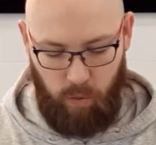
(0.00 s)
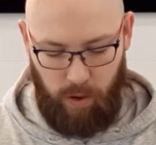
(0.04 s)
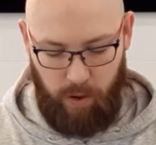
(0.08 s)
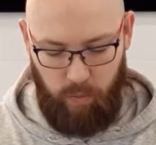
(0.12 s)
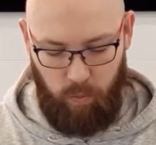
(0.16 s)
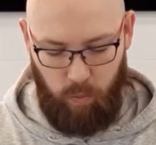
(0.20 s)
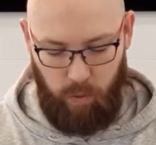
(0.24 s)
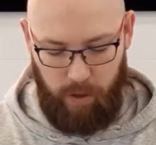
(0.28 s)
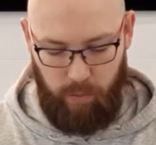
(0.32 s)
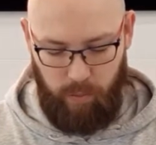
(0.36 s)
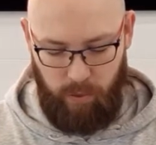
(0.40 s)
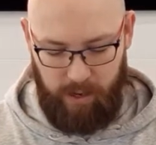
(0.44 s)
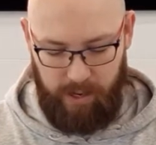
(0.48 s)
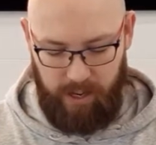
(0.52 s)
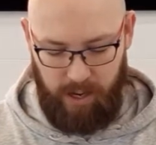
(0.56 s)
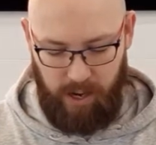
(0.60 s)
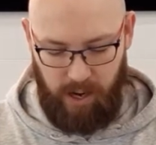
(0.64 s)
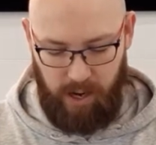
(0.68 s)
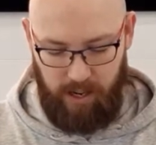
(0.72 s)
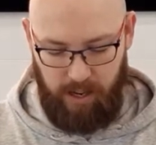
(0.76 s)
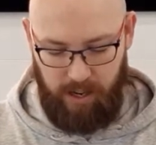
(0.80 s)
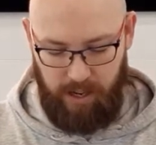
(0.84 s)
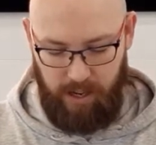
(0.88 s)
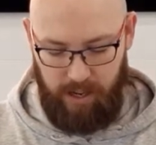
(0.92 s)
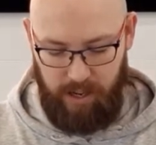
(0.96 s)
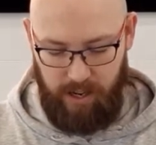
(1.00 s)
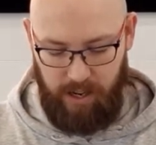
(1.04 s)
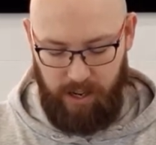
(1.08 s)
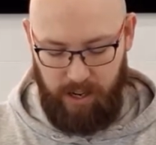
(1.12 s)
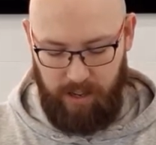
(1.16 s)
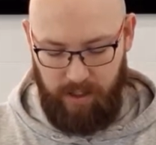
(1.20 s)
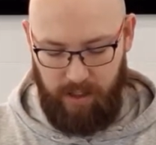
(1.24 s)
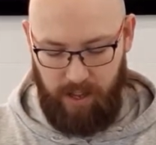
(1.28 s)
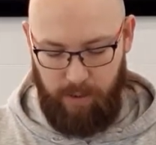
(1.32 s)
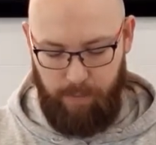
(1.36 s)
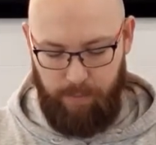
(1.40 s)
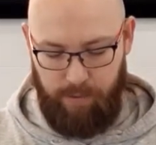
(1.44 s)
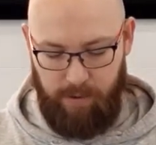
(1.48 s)
when we were young,
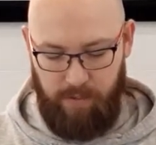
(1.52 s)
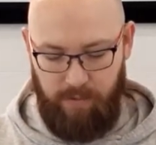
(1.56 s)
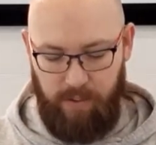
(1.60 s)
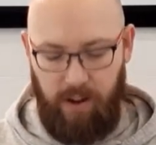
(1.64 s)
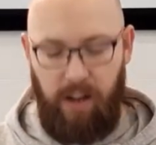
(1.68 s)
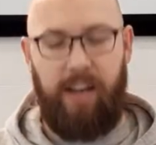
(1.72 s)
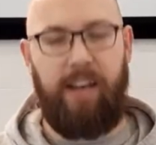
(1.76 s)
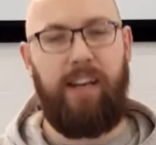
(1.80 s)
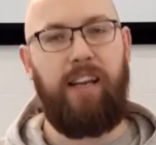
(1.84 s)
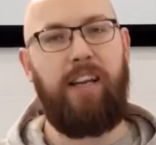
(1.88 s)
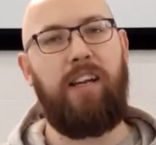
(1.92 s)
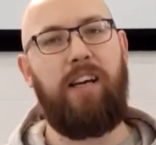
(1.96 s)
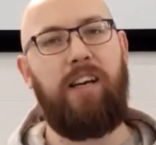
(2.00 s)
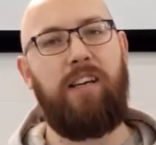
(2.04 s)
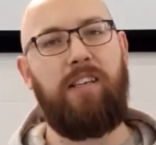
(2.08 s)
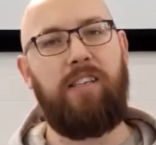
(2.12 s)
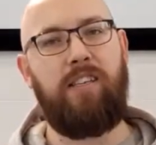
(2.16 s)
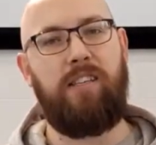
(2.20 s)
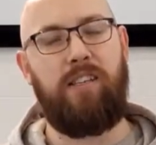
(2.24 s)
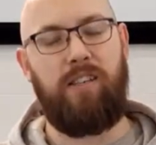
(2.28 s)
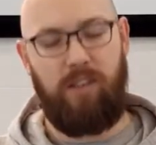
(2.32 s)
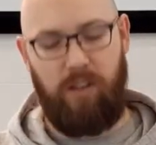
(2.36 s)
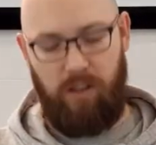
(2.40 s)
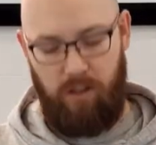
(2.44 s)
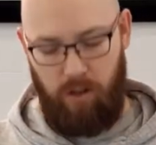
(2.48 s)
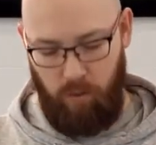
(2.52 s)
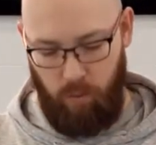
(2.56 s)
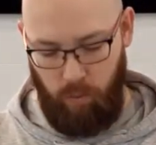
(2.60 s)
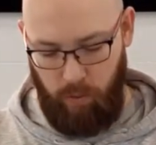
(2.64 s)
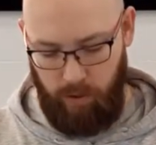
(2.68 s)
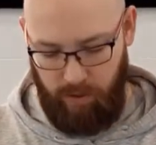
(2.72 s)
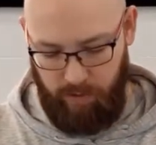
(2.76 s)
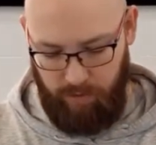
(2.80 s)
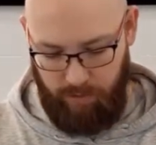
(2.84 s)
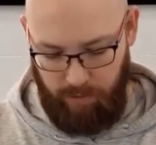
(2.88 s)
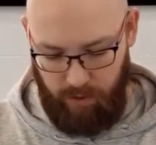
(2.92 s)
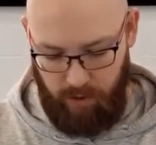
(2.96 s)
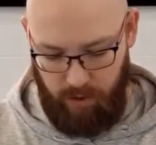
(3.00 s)
they provided us
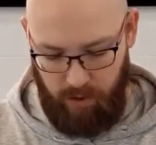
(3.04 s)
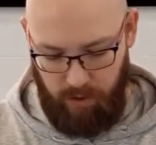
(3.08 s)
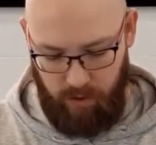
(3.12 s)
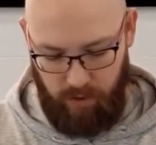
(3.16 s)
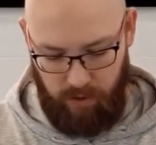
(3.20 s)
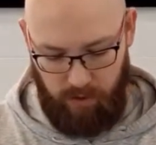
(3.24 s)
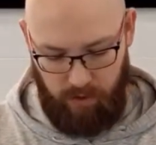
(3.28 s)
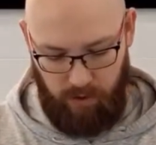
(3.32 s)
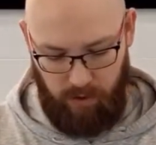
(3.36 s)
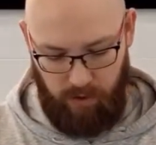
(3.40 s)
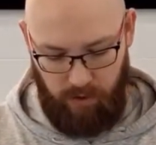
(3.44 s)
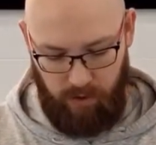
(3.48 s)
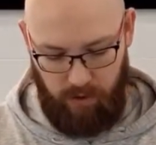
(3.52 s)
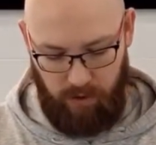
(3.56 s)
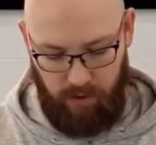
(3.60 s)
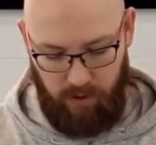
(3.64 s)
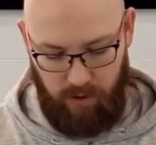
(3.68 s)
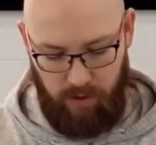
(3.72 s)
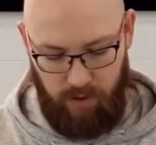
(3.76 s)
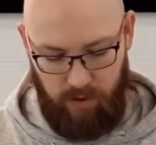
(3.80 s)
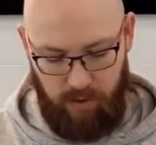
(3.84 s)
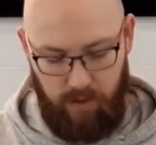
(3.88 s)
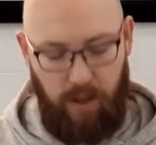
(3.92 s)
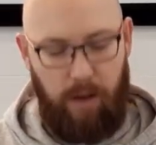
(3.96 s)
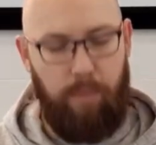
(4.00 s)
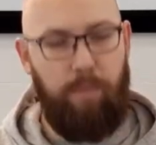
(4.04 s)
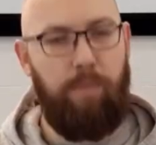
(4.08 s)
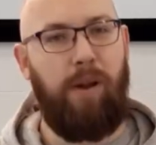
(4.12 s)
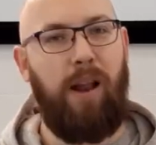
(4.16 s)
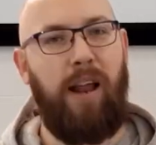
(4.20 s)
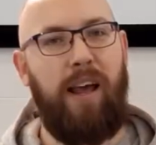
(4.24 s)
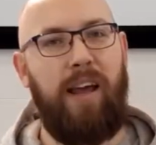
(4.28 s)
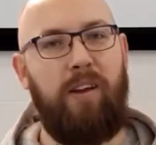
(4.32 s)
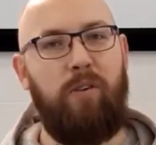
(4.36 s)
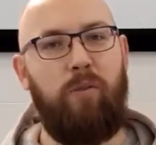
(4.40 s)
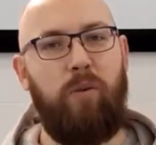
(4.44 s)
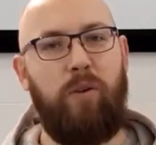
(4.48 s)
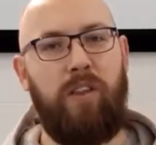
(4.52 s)
with food. They
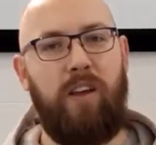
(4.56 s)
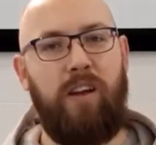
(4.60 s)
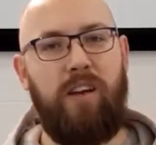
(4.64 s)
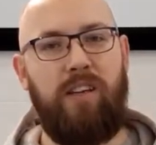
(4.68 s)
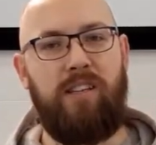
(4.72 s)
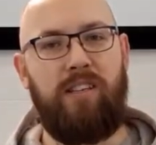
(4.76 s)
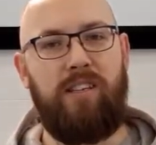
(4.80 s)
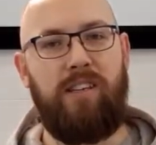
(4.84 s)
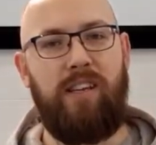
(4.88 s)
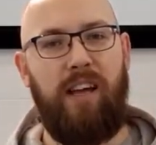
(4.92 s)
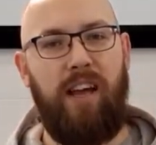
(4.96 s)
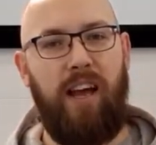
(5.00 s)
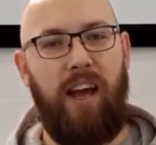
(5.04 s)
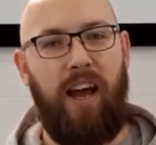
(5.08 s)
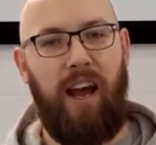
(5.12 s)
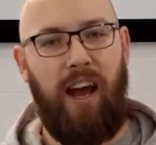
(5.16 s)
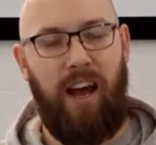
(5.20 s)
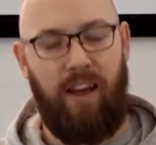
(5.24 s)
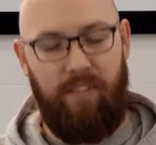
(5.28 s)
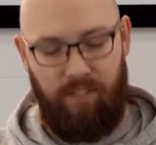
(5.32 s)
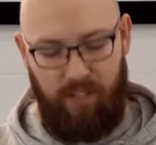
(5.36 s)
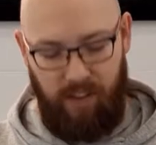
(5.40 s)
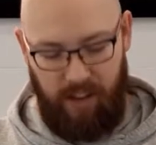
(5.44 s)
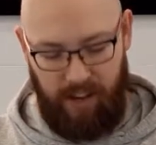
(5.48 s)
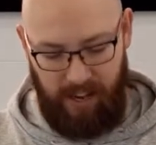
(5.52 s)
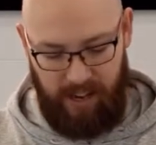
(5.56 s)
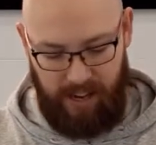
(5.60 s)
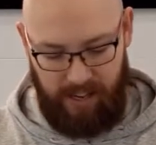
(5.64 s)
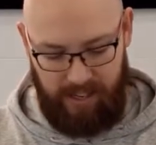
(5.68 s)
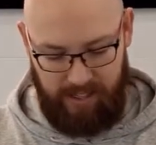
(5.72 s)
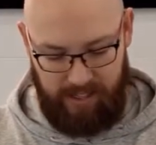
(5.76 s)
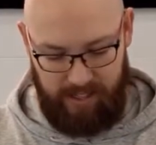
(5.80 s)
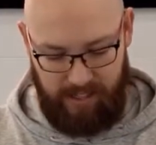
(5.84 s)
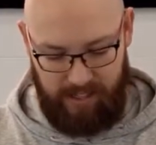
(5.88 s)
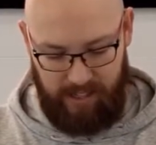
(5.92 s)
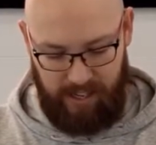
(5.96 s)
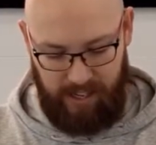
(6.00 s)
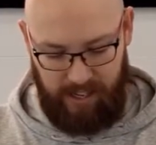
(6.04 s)
played with us and they
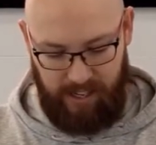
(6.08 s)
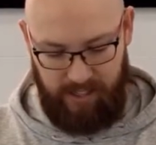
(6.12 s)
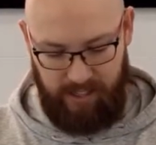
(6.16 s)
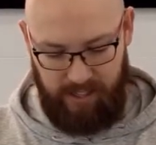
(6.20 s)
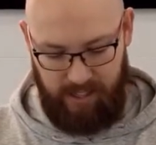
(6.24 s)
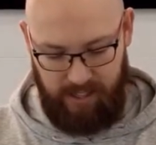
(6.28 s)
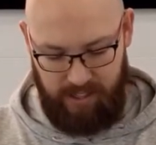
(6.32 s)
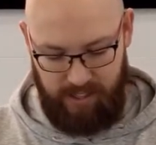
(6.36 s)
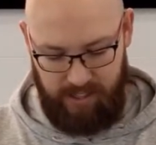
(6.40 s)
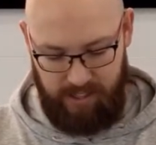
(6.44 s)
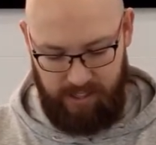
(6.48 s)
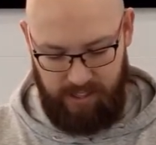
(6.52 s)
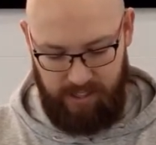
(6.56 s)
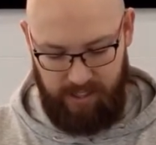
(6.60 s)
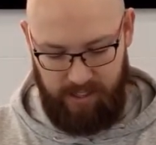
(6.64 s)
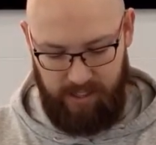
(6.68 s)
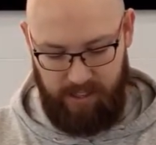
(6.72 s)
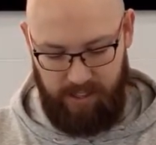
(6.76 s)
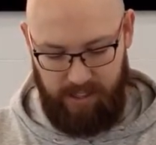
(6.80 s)
entertained us.